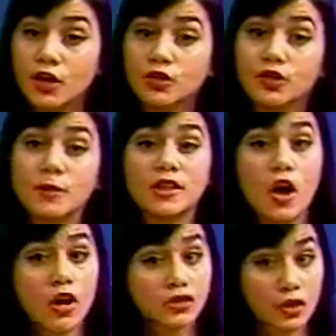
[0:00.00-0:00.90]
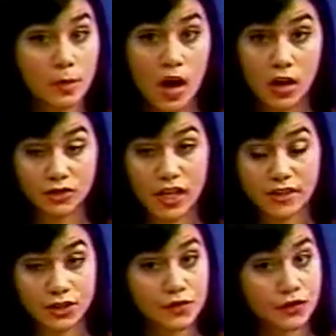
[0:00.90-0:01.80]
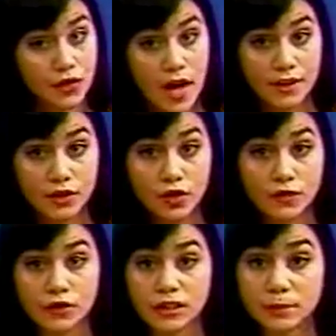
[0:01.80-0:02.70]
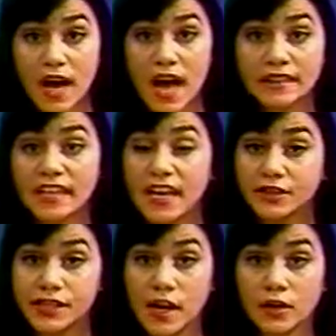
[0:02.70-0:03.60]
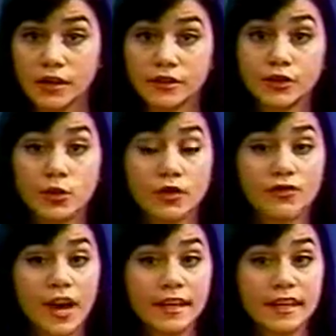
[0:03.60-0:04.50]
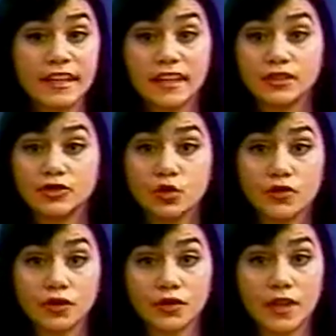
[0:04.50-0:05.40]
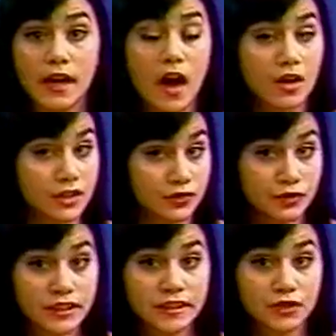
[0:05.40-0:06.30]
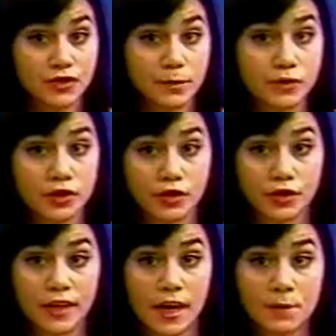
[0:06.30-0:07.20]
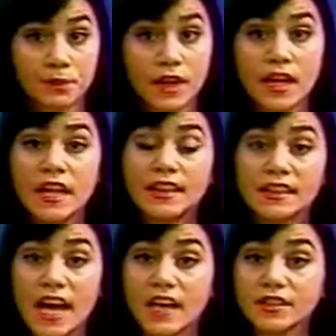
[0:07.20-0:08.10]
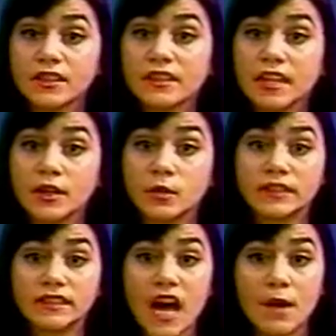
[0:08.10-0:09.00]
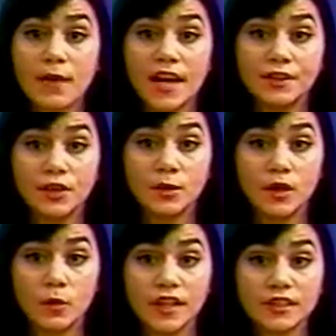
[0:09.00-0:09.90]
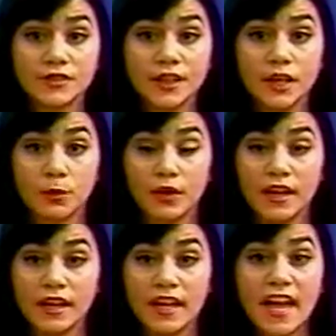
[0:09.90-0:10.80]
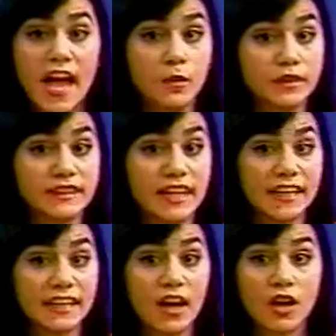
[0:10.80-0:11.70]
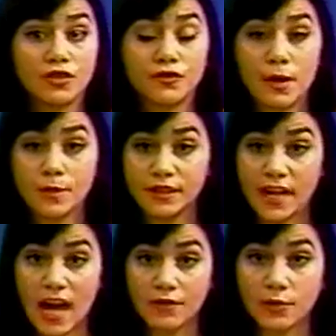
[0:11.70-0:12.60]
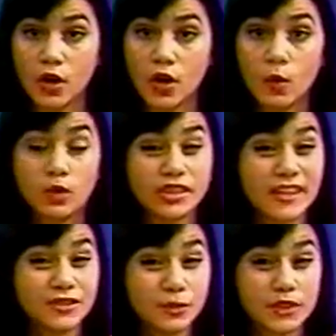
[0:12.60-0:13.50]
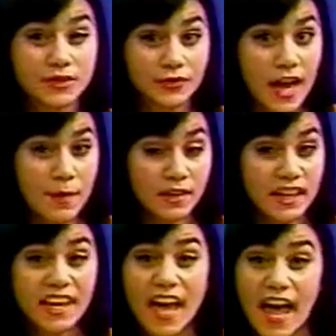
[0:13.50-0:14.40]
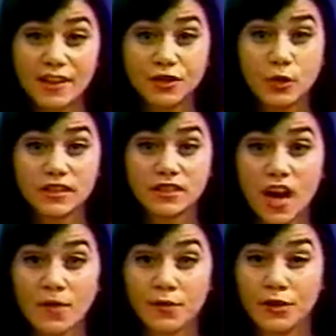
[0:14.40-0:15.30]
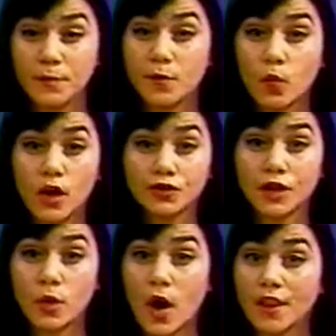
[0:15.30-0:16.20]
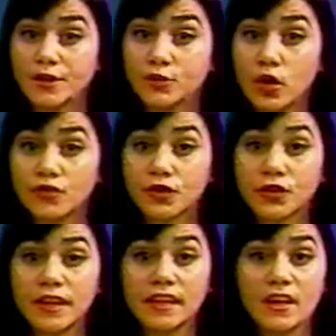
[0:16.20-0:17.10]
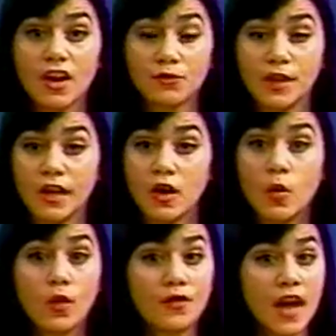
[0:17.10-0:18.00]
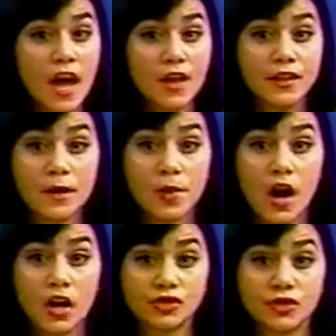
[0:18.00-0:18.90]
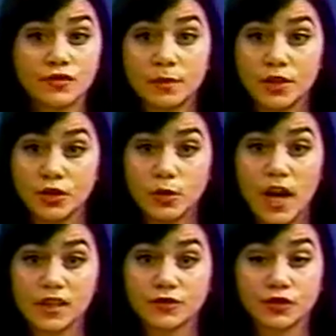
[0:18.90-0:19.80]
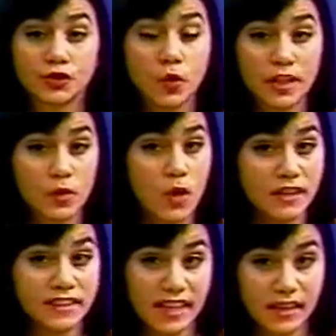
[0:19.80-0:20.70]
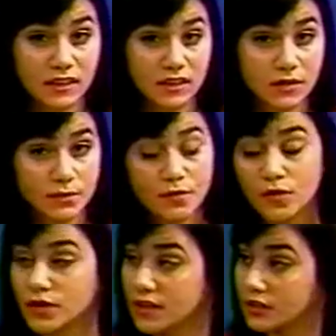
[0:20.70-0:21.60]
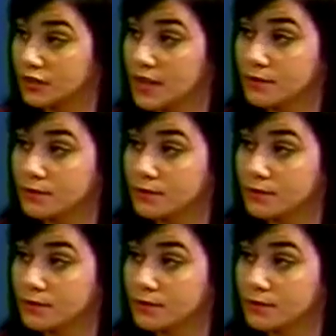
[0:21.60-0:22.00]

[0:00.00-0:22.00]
Newman also apologizes for trying to look for spies and terrorists who were fighting against North Korea on his recent trip to Korea. The end of the letter was signed by Newman with his fingerprint and was dated on November 9th, which has Newman's family and U.S. government wondering why the North Korean government withheld the apology from the U.S. for 21 days. Desiree?